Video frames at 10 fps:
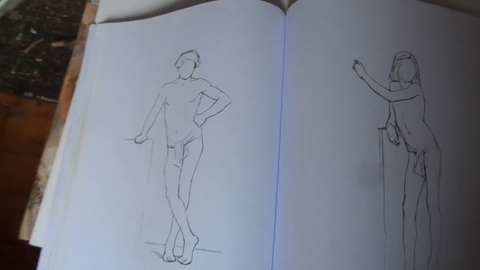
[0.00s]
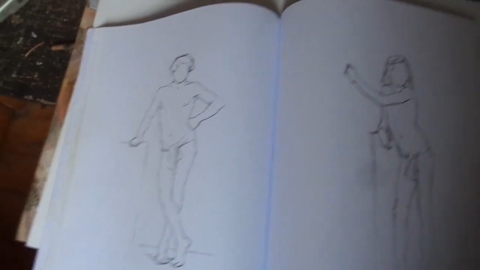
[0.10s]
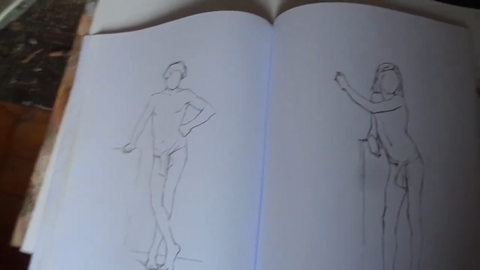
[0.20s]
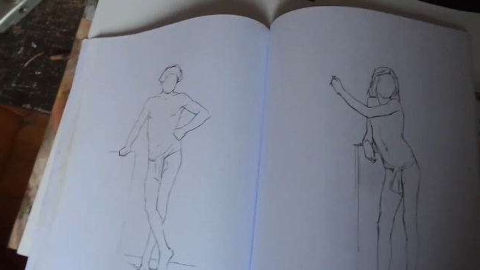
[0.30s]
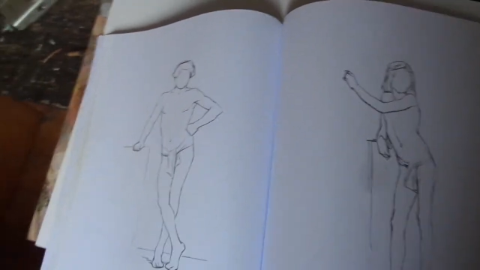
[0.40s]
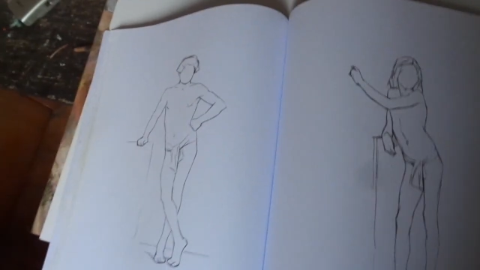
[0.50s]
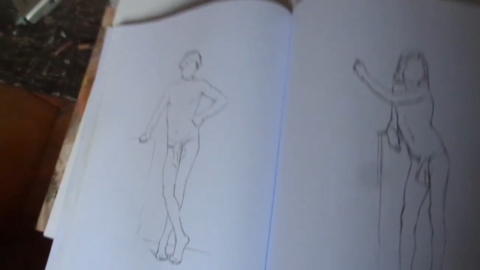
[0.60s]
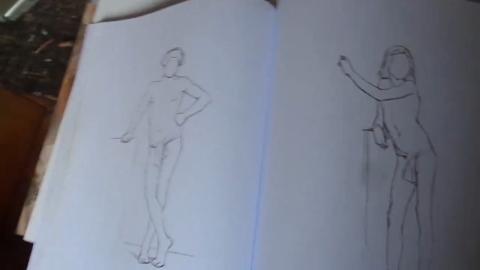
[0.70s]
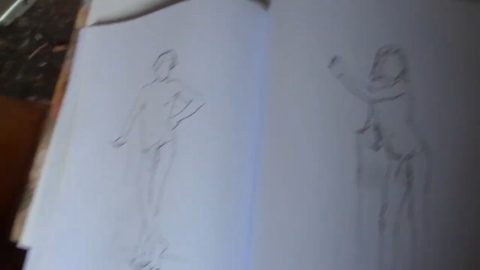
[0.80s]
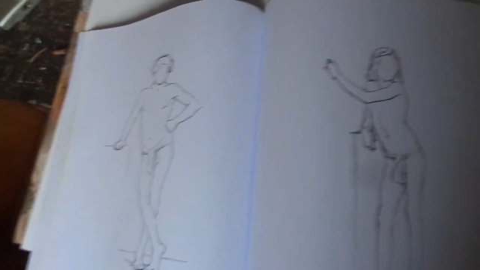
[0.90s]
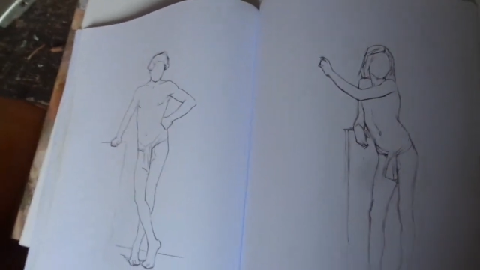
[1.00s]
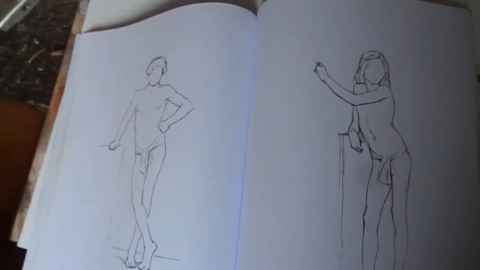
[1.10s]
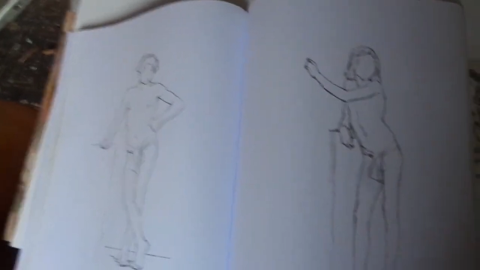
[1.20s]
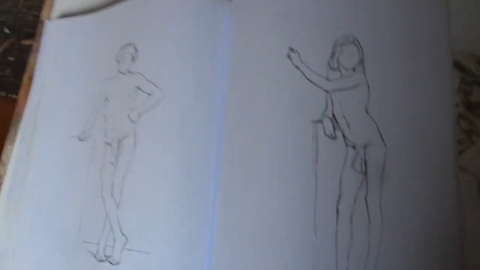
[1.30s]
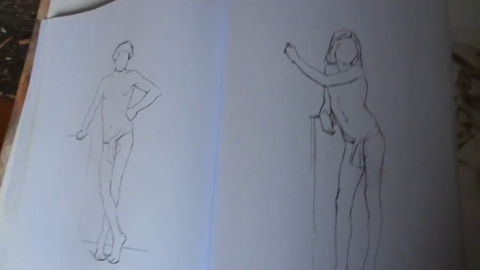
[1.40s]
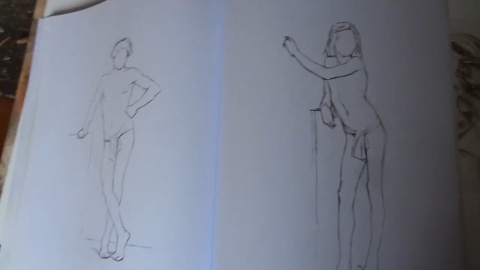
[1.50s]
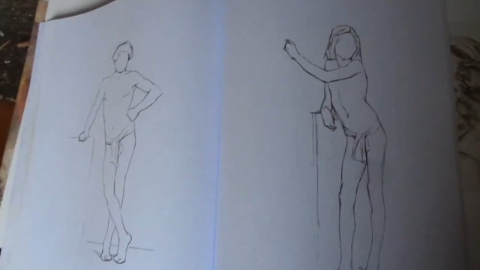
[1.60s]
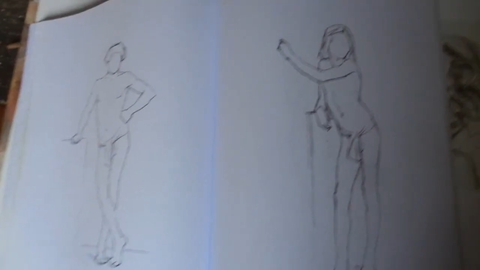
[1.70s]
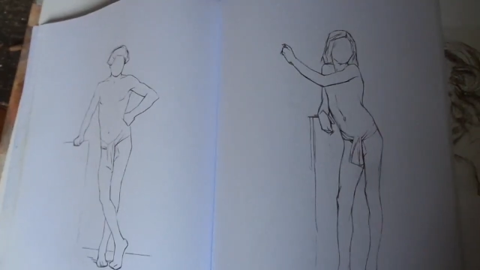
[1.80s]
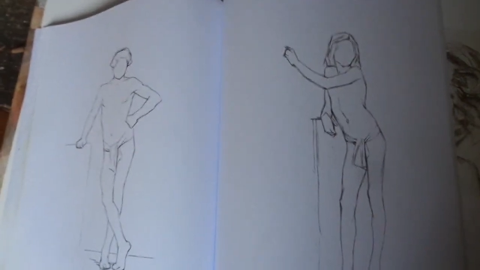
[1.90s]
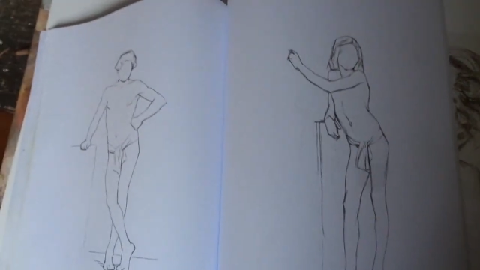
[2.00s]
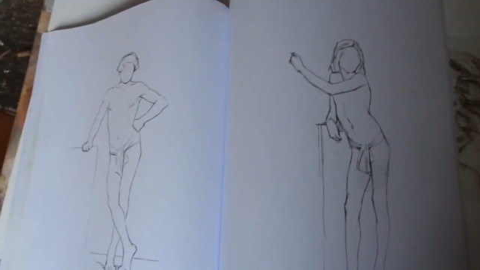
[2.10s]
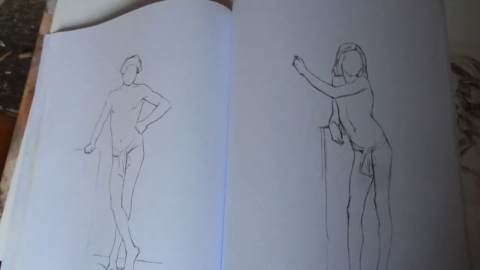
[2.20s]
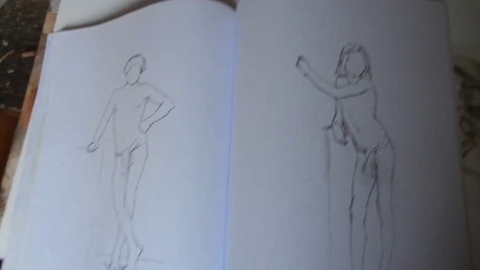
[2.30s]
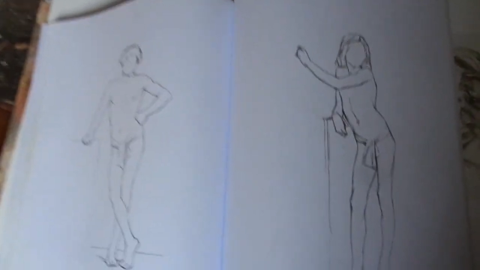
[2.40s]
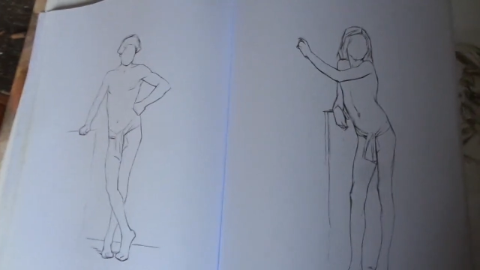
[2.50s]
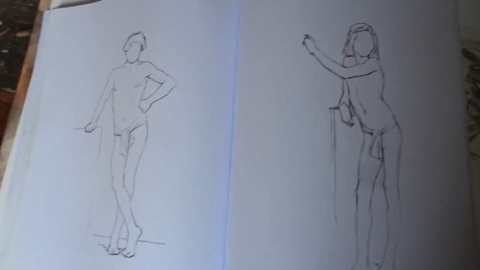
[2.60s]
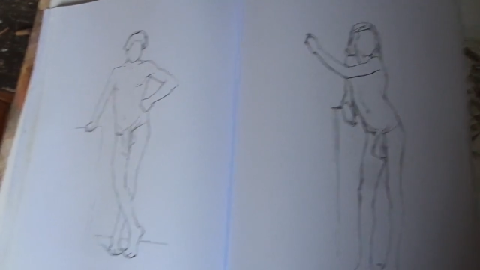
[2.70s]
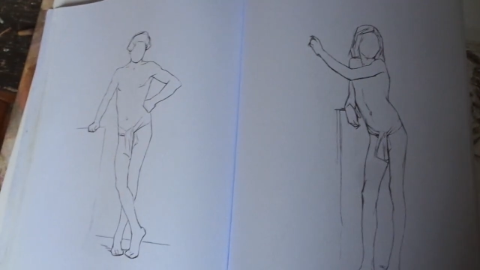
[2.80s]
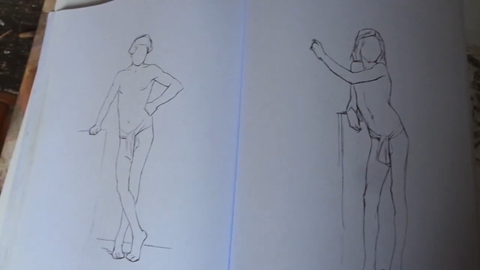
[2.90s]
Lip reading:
[unreadable: no face in view]